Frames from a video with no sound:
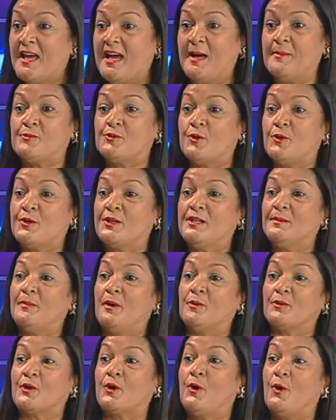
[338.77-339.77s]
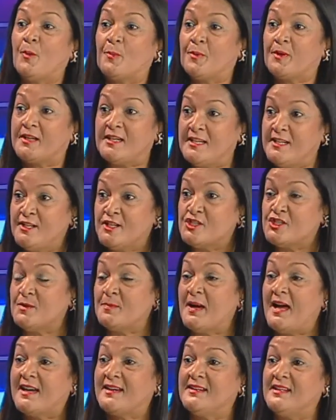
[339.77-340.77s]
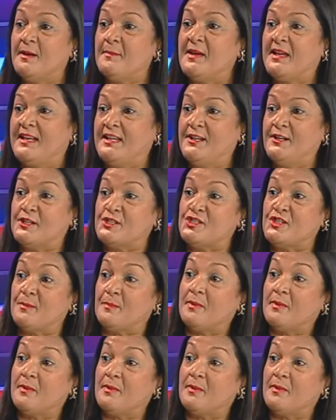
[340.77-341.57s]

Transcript: I'm talking about corporate leadership, academic leadership.